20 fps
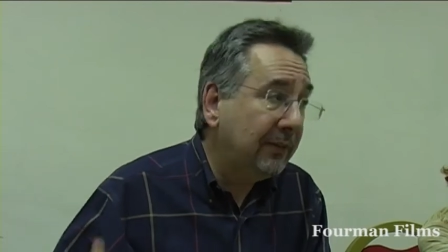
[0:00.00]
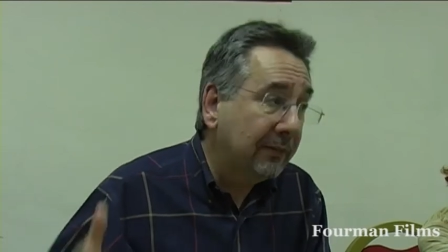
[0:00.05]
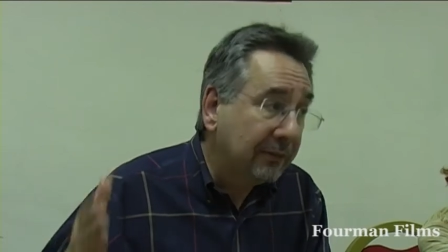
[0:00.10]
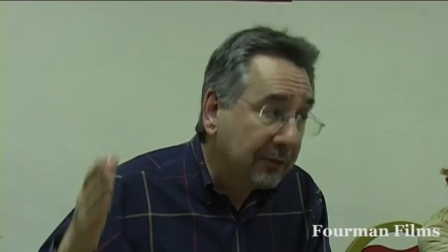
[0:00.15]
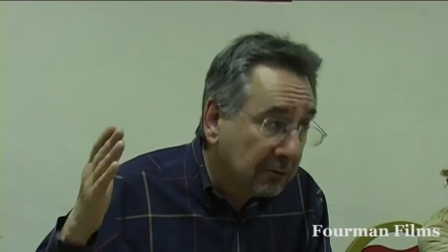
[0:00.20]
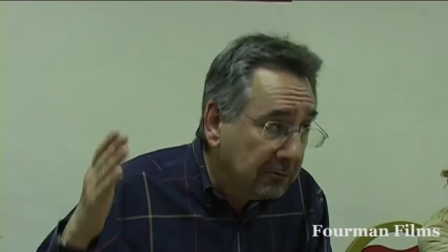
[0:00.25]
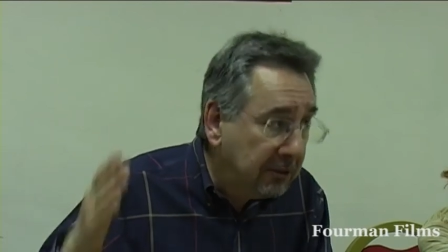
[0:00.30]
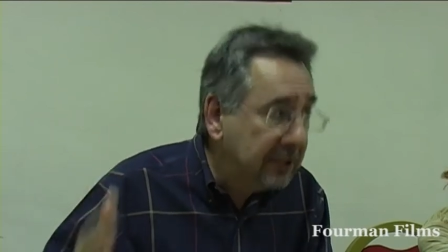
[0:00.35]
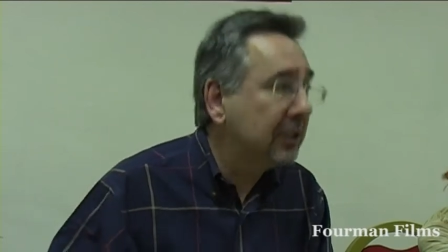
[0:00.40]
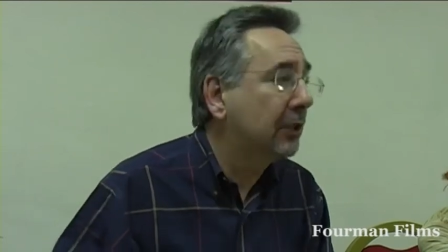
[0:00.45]
If
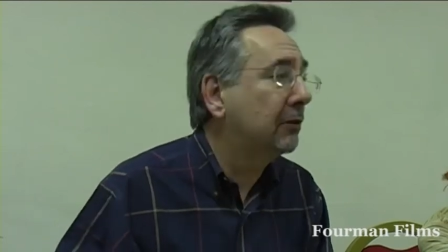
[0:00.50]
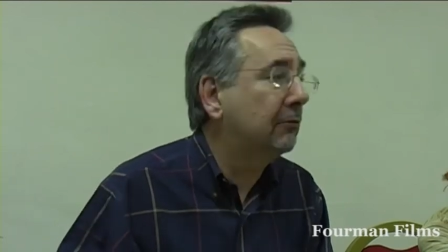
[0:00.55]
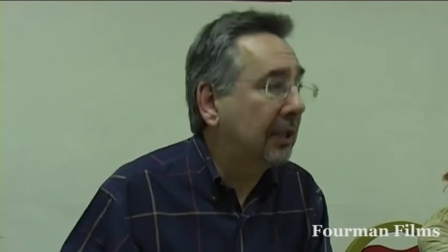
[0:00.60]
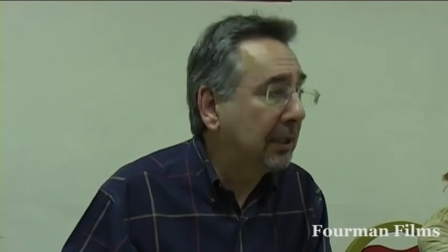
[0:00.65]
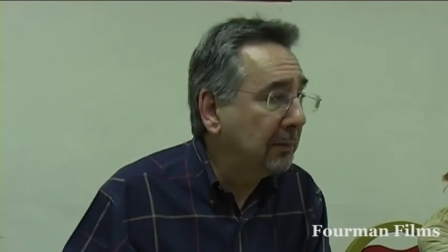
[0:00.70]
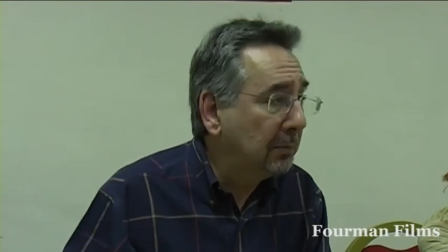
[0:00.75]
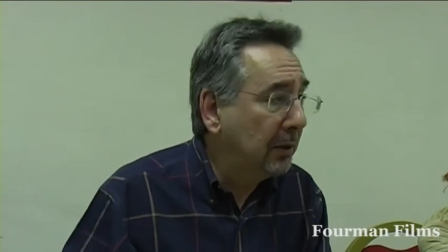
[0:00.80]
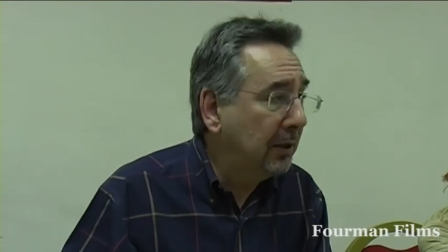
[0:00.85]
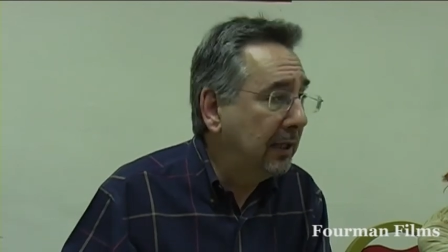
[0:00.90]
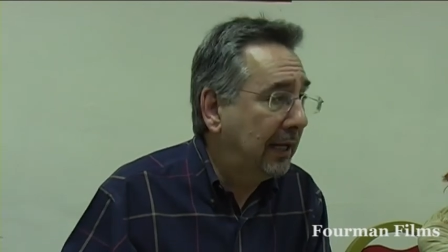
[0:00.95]
there is a
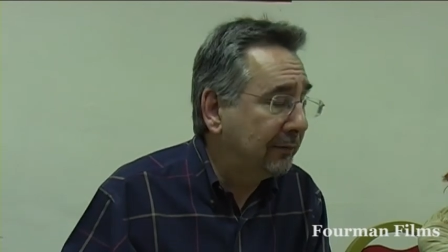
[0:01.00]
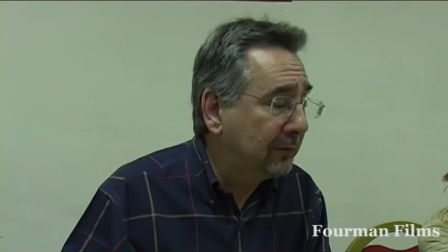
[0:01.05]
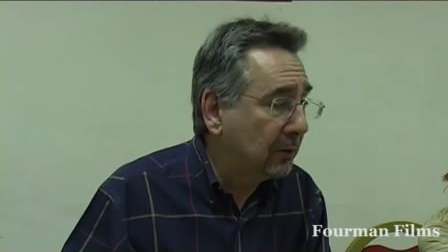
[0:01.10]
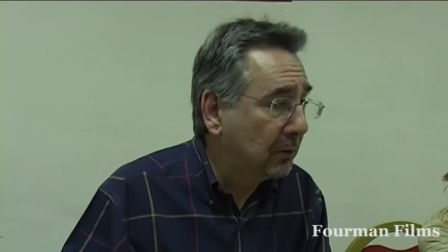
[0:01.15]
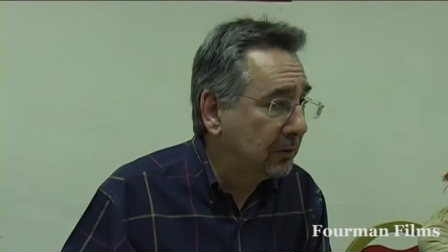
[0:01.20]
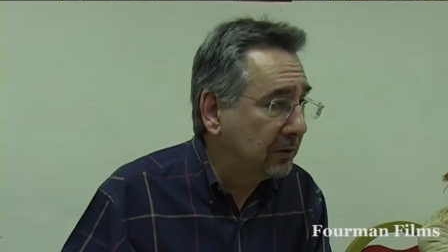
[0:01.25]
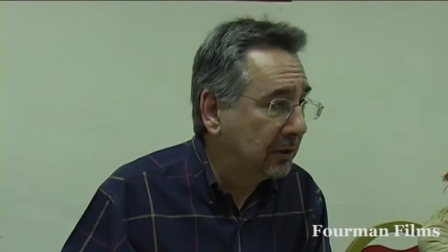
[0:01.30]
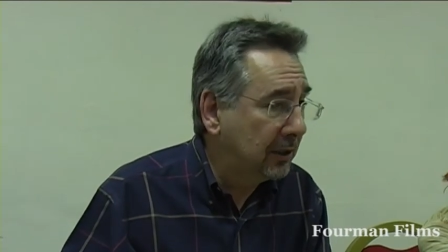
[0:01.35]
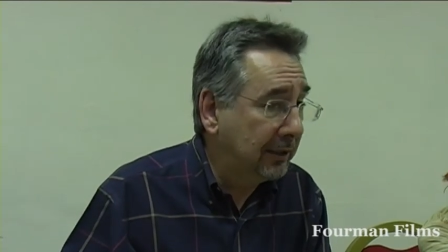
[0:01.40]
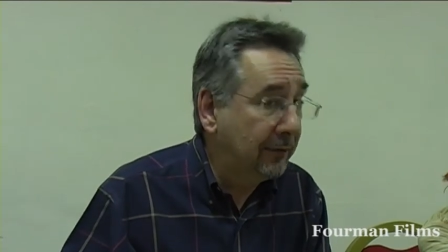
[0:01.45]
credible left
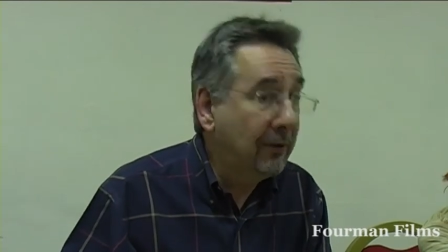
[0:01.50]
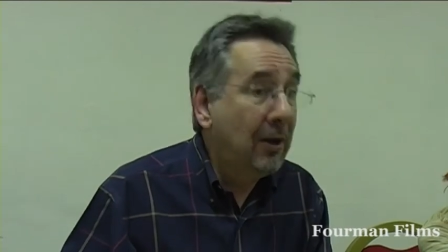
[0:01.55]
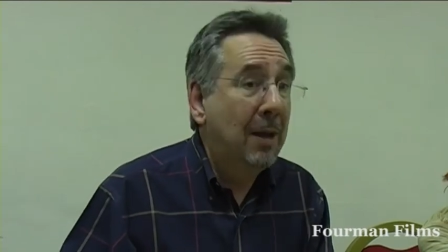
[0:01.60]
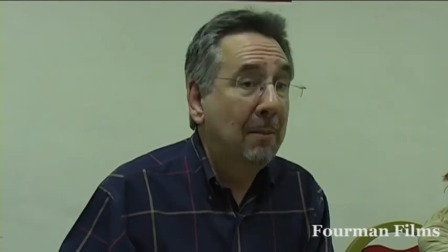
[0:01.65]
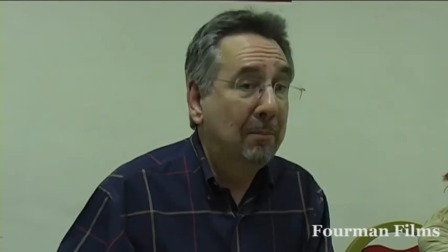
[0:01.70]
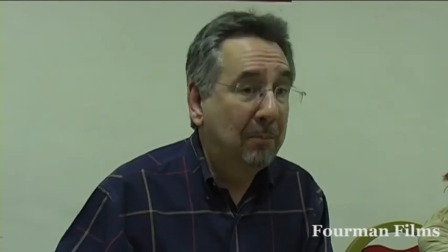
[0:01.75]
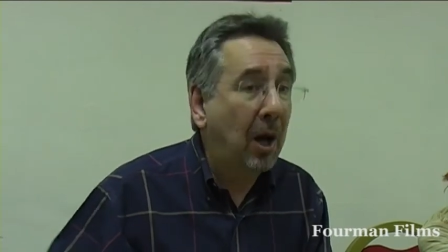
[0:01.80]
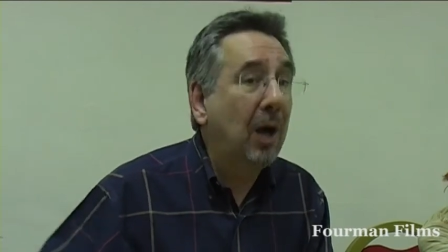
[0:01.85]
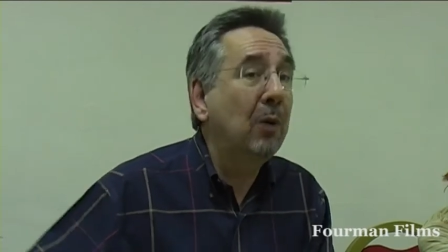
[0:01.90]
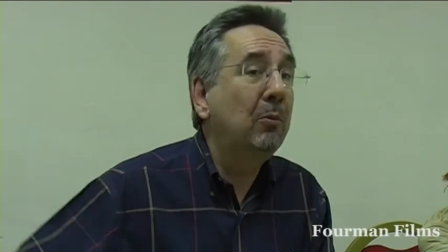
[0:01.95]
alternative,
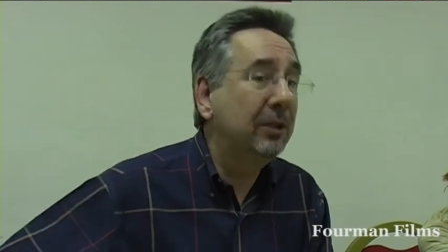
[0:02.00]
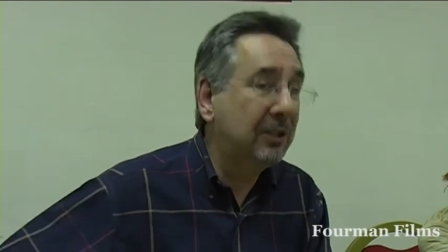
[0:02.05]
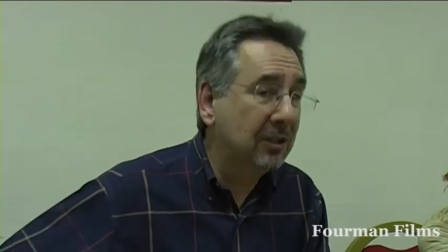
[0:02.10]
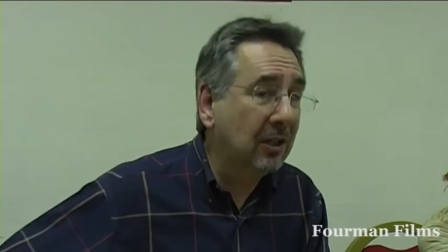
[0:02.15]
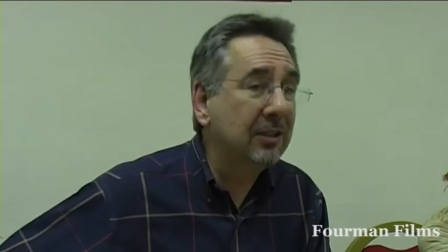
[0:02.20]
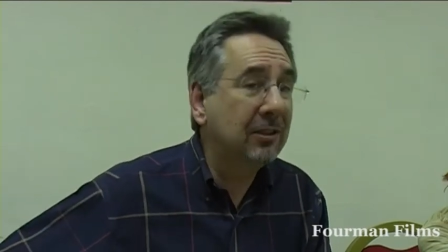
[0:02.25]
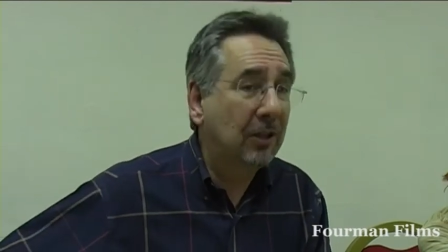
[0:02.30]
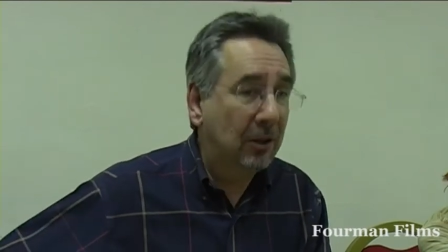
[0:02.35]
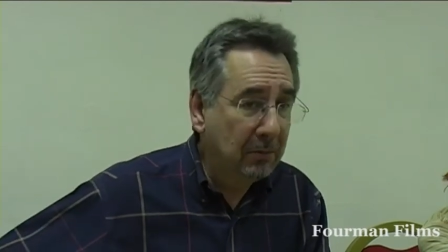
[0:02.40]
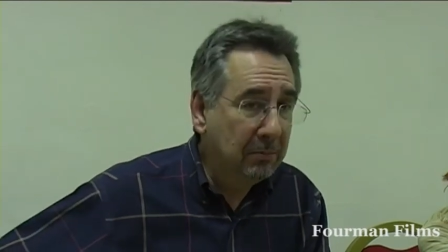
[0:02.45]
by which
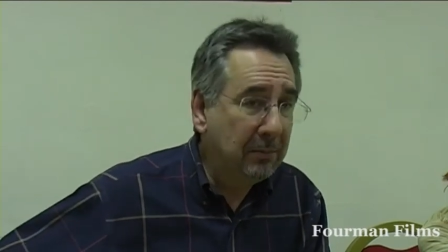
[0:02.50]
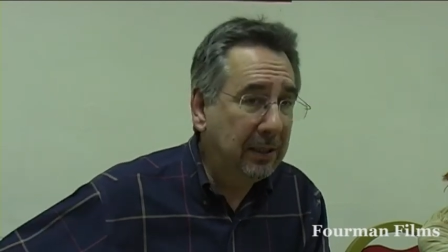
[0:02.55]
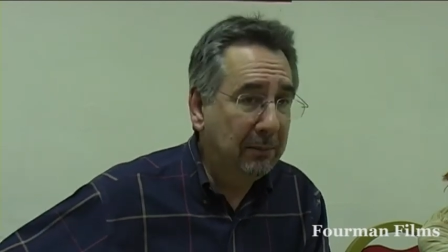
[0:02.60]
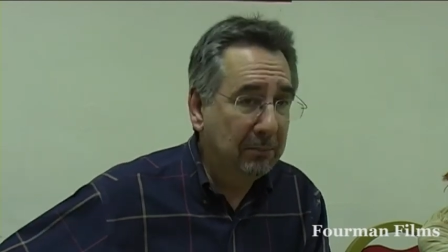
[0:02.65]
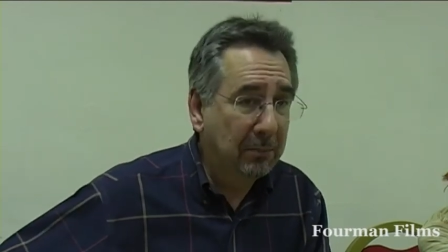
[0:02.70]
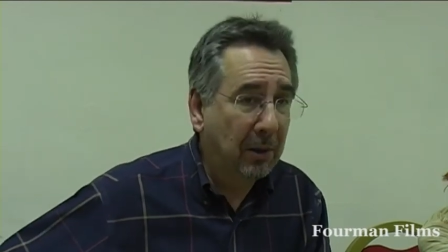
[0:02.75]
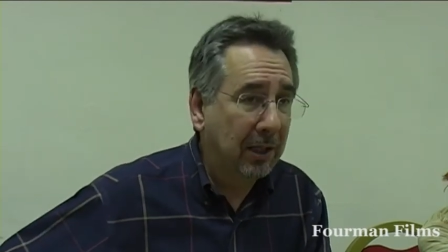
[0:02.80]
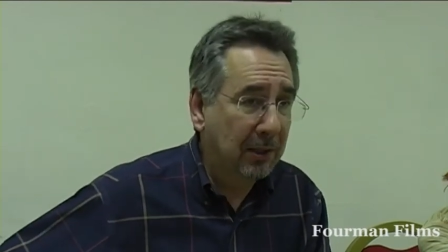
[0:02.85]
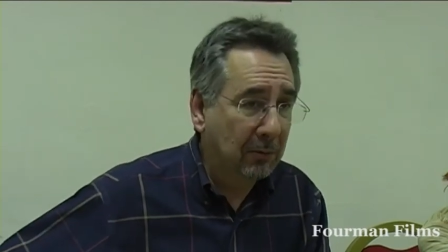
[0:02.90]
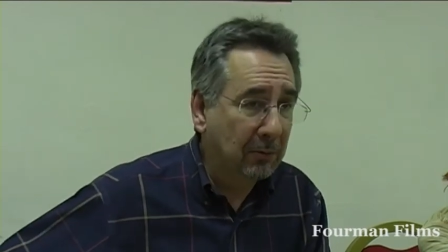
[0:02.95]
I don't
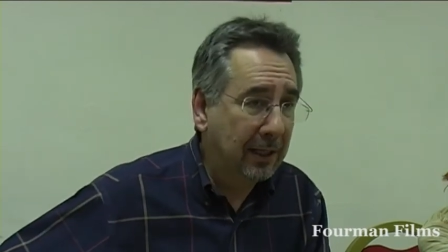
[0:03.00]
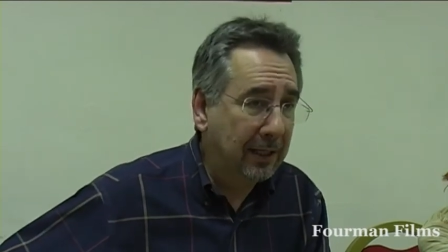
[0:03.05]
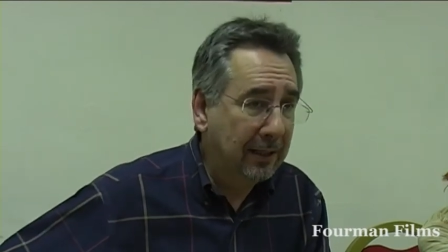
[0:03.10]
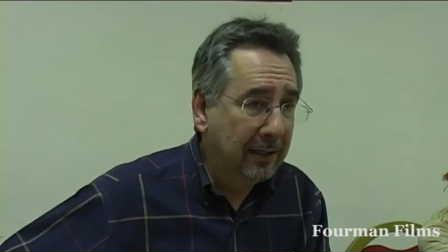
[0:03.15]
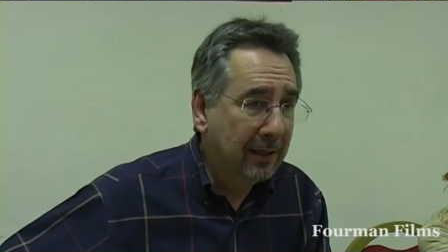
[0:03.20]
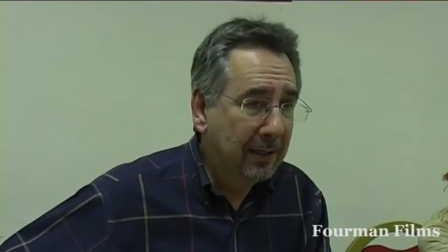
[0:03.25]
mean, by the way,